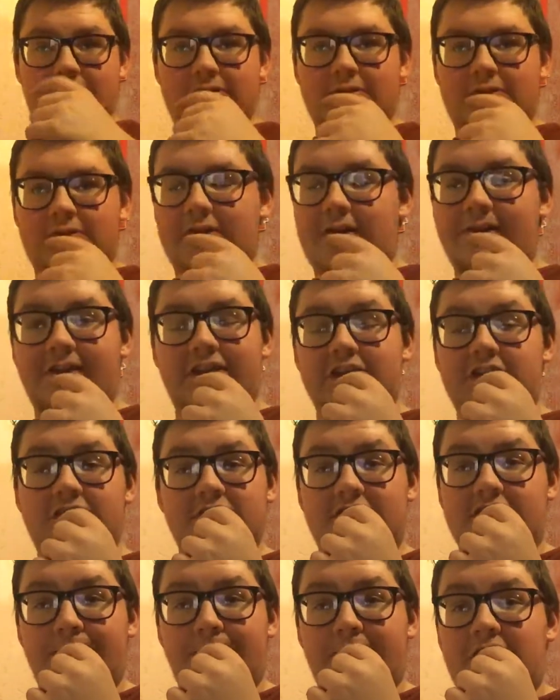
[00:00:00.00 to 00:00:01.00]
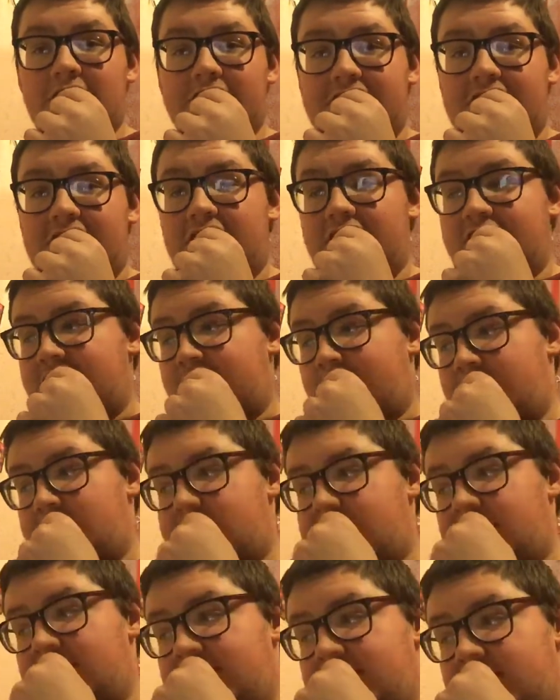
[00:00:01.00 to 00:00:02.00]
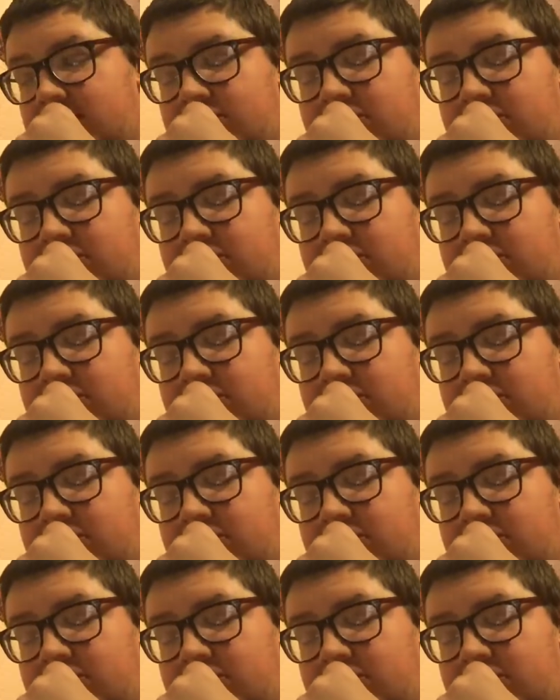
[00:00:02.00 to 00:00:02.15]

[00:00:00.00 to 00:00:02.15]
Trevor, don't support Chelsea. But Chelsea's